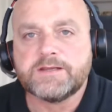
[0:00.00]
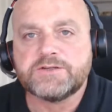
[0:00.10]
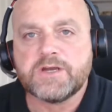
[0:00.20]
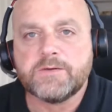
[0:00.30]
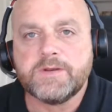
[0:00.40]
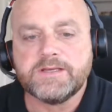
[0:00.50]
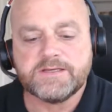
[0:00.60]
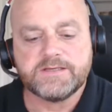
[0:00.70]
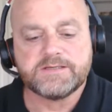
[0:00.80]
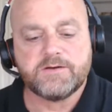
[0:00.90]
Joe is
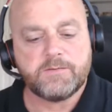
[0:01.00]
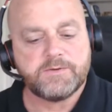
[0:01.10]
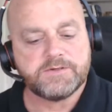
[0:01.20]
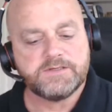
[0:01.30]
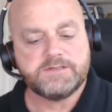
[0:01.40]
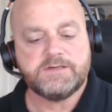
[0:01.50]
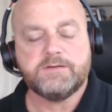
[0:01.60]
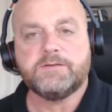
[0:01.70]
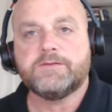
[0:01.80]
in Cyprus until